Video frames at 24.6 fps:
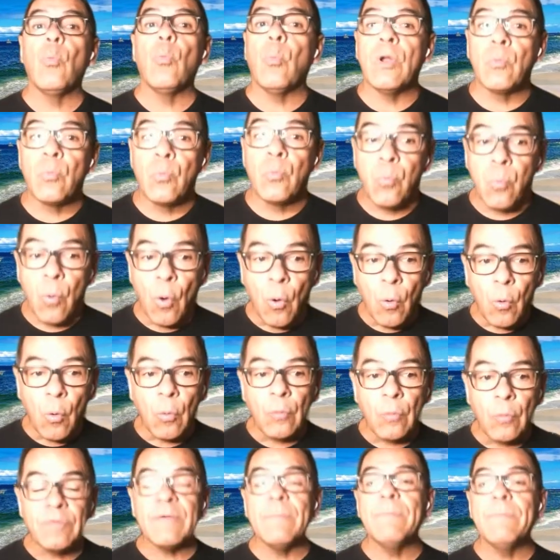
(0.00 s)
what
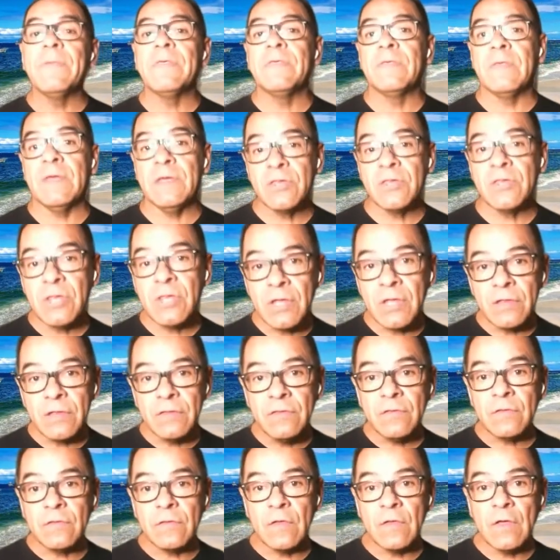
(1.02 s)
roles and
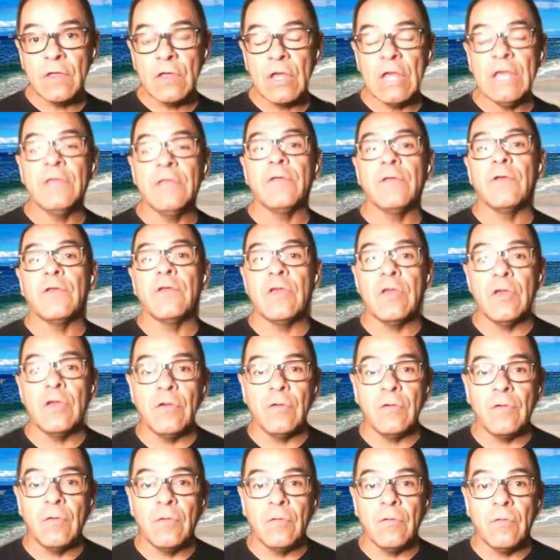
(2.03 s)
positions, either
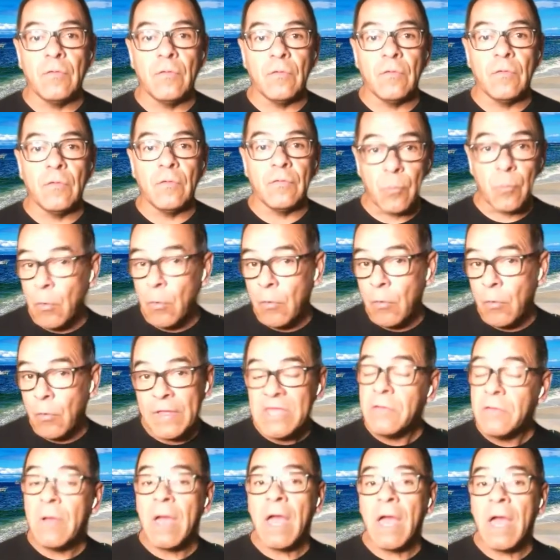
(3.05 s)
the role
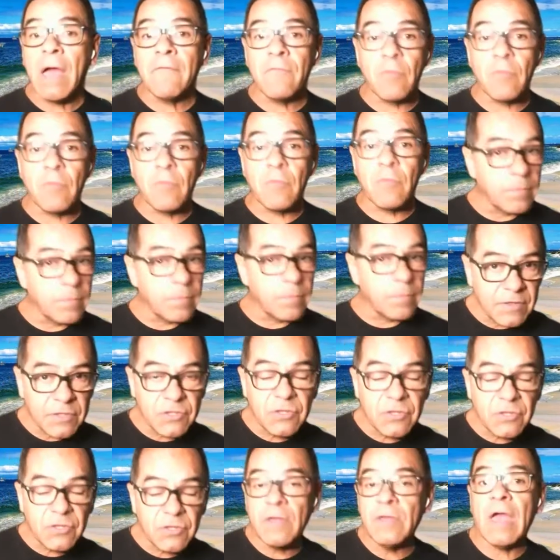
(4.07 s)
that you have or
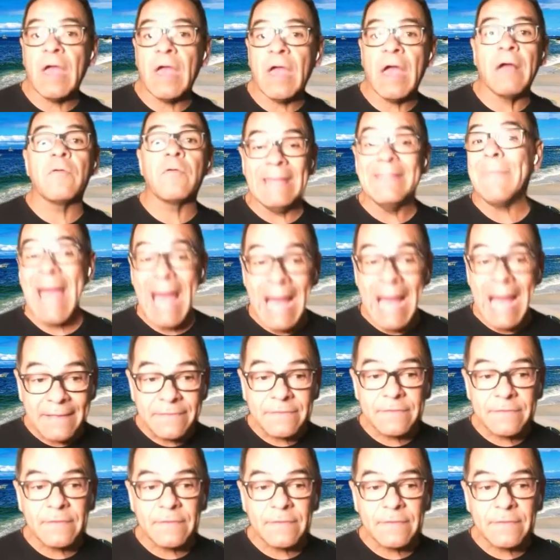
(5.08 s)
position that you have in the
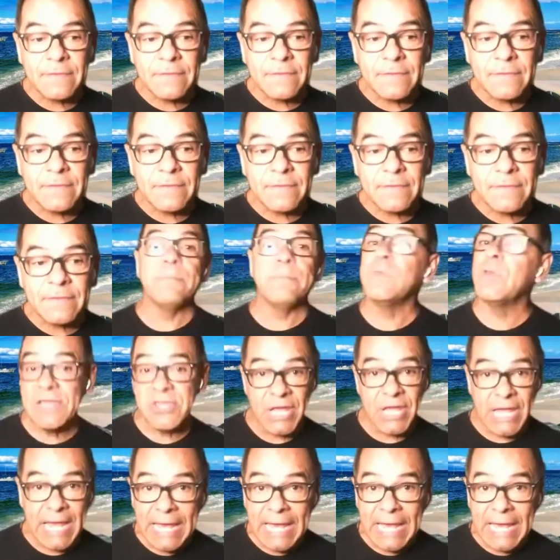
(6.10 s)
past, your
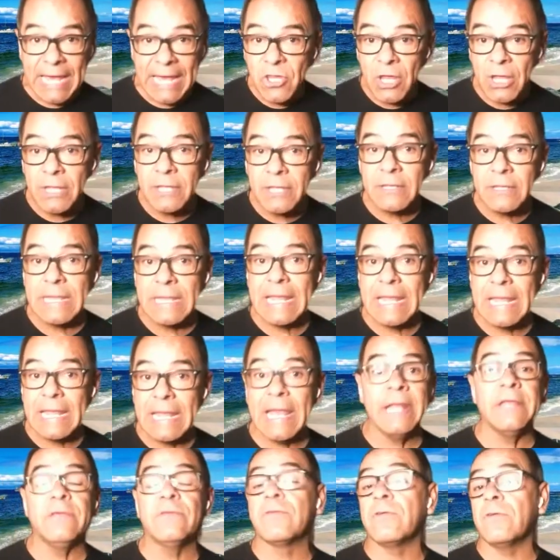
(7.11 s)
education,
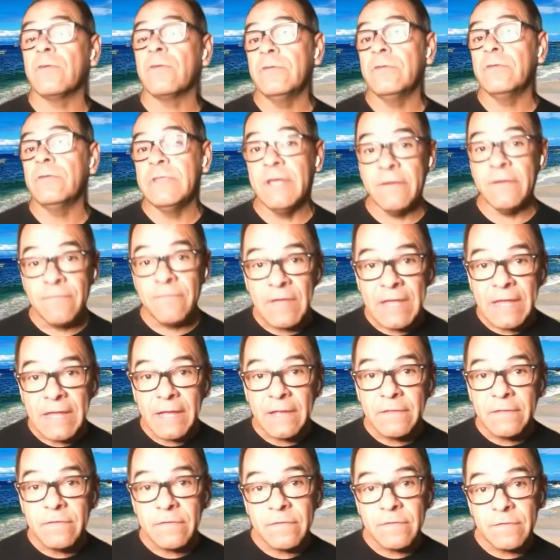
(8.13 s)
any
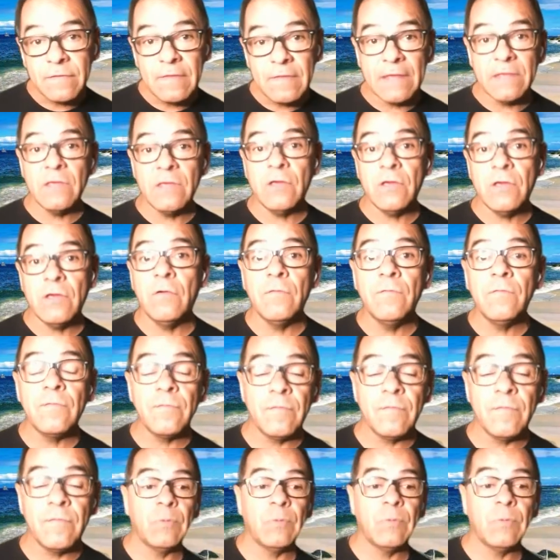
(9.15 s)
certificates that you've
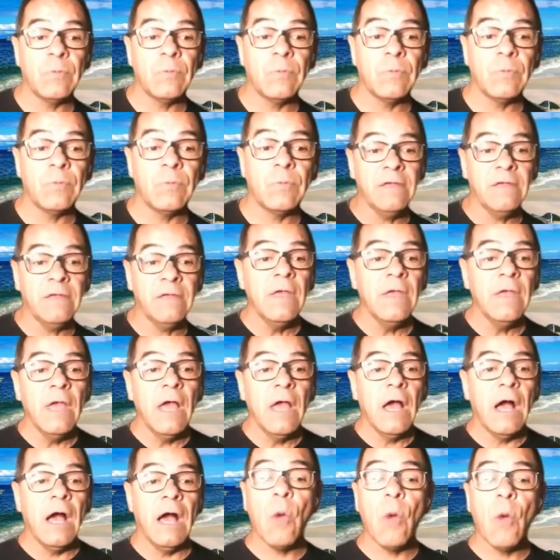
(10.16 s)
received,
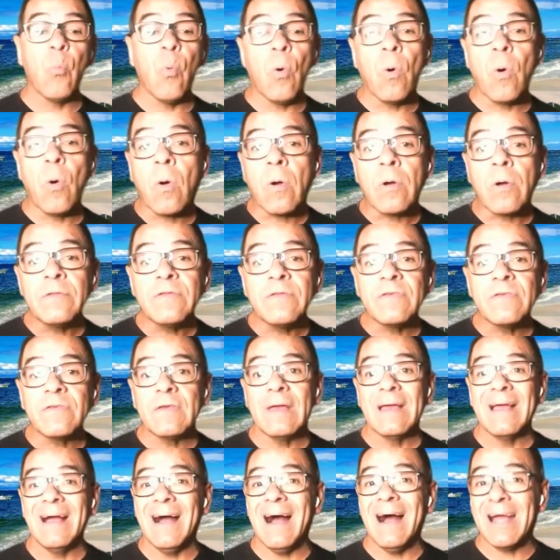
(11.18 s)

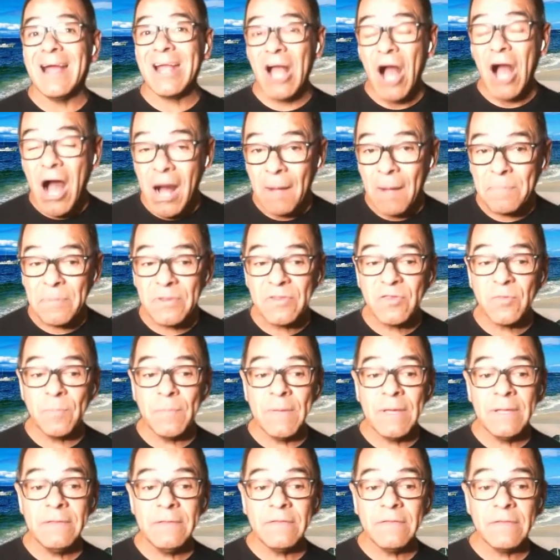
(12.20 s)
awards,
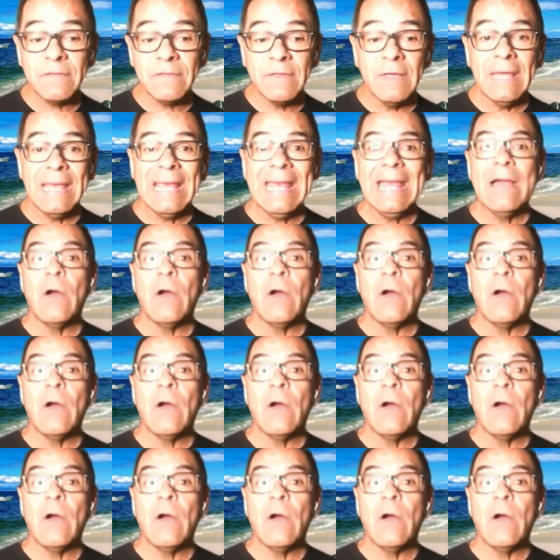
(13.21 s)
accomplishments,